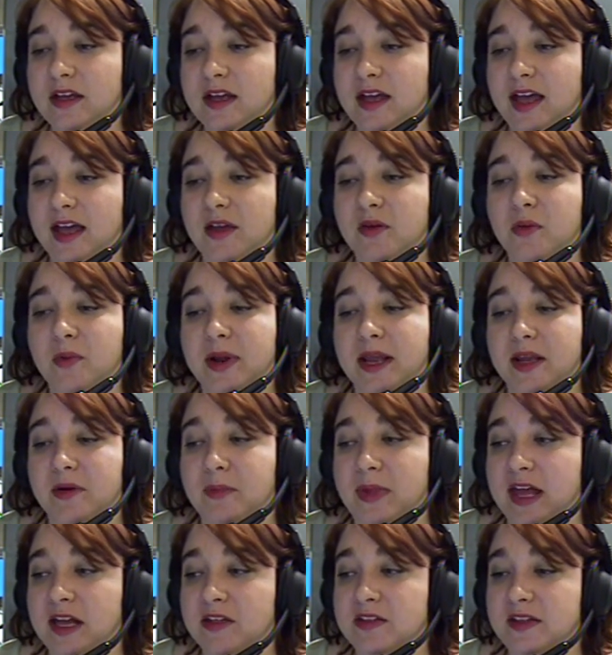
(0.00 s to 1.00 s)
I ran
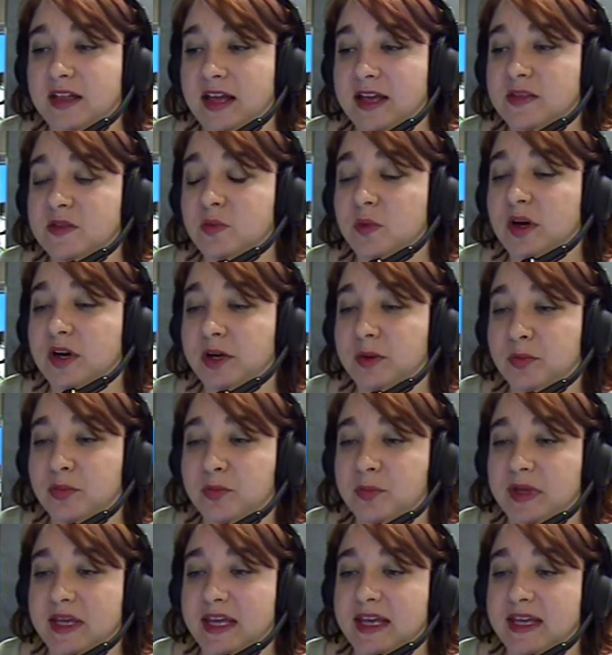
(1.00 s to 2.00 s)
back to the ice water, put
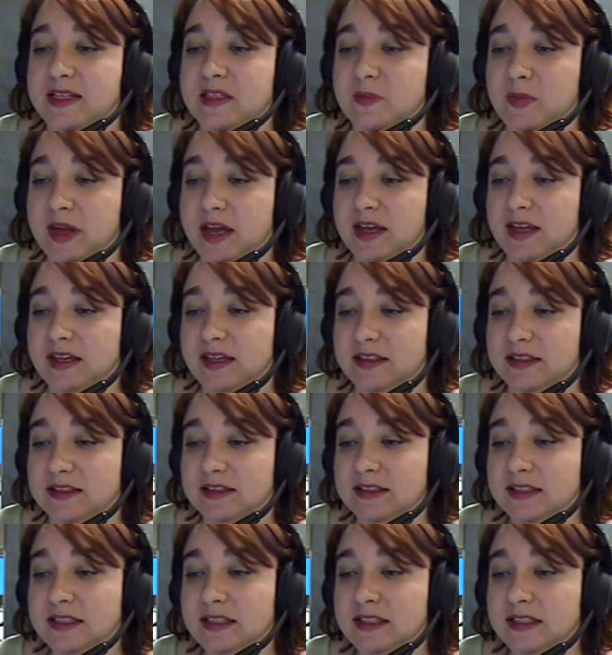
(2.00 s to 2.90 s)
my hands back in.